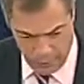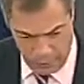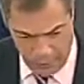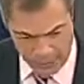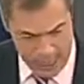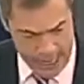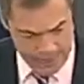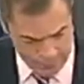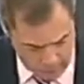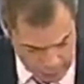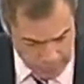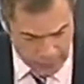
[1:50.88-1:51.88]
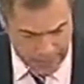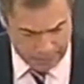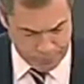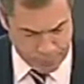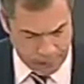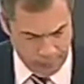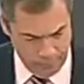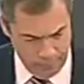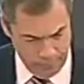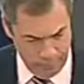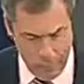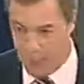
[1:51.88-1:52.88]
as their government is collapsing,
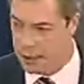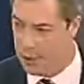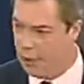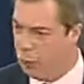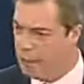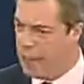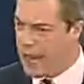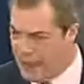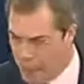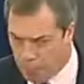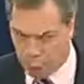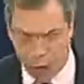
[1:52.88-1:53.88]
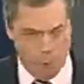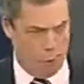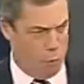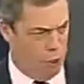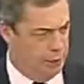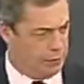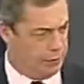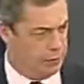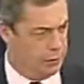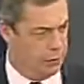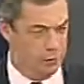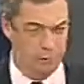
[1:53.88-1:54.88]
is that it would be inappropriate
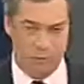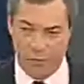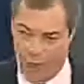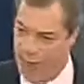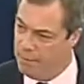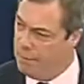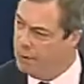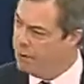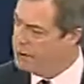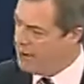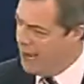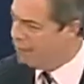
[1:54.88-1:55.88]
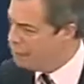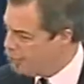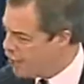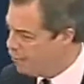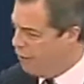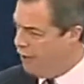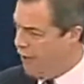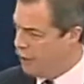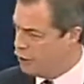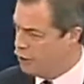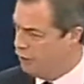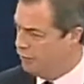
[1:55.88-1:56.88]
for them to have a general
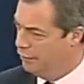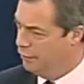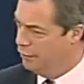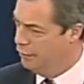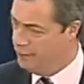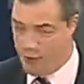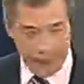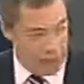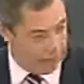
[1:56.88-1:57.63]
election. In fact,